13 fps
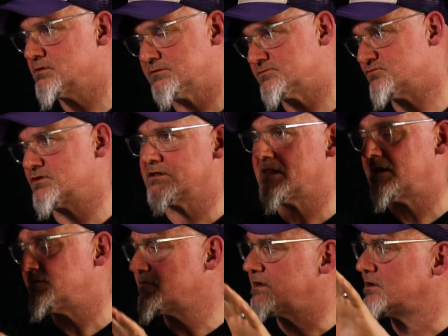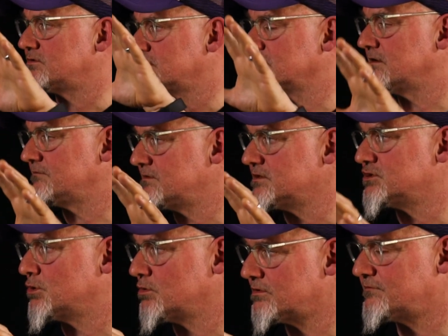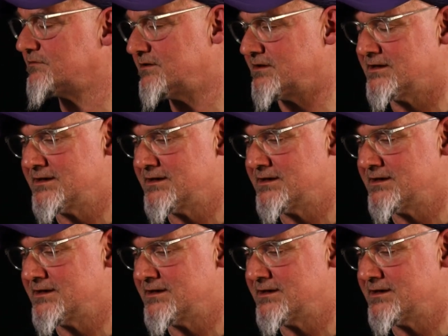It was real life and how to live it geography.